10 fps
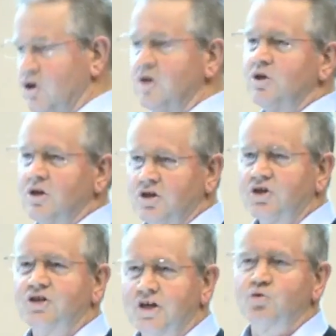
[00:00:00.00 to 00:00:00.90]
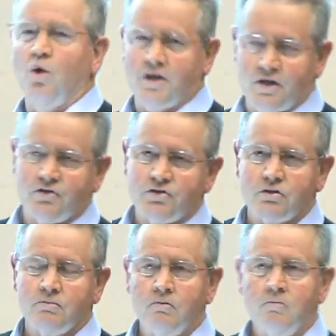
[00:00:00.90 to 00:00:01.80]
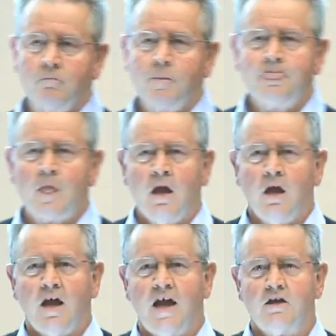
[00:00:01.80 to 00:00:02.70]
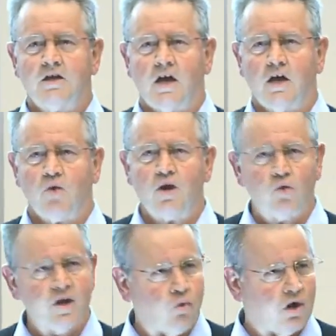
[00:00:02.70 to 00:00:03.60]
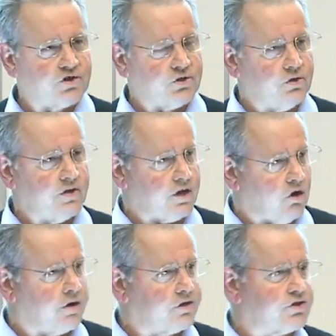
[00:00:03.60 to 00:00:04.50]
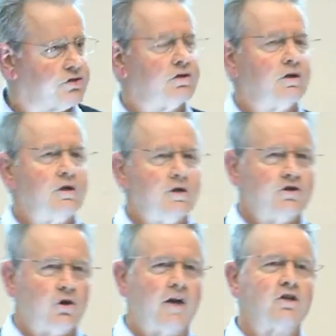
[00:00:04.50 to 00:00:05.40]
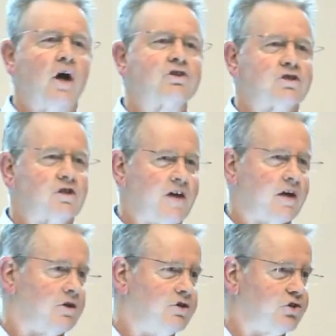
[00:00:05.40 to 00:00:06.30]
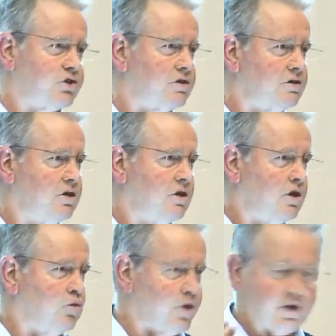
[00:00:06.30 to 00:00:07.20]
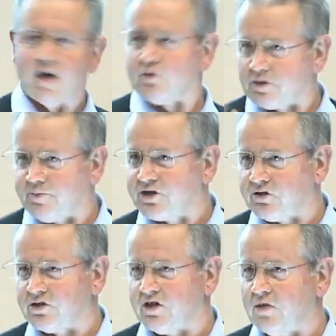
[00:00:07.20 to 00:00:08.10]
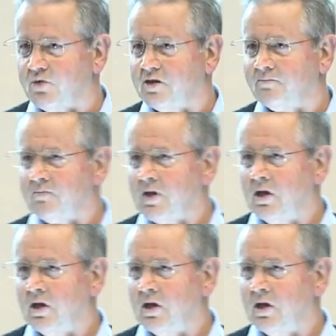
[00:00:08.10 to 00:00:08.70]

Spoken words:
The human condition is what it is. And when we want to get an honest diagnosis of our condition, we go to a specialist, don't we?